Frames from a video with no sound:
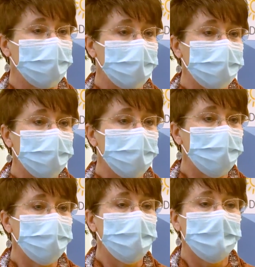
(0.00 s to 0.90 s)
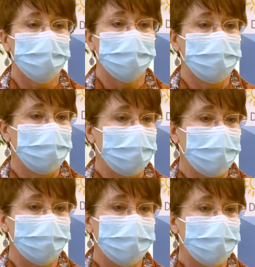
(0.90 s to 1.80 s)
an echo, they're getting an
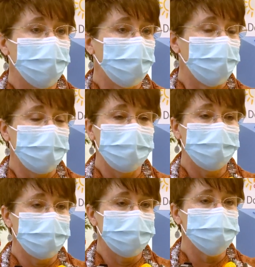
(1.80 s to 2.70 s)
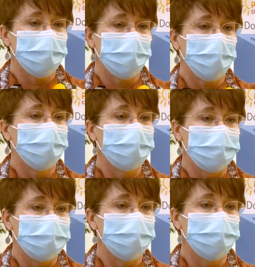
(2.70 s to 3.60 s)
IV or anything that's going on, they
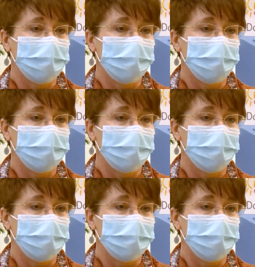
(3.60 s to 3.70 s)
can get a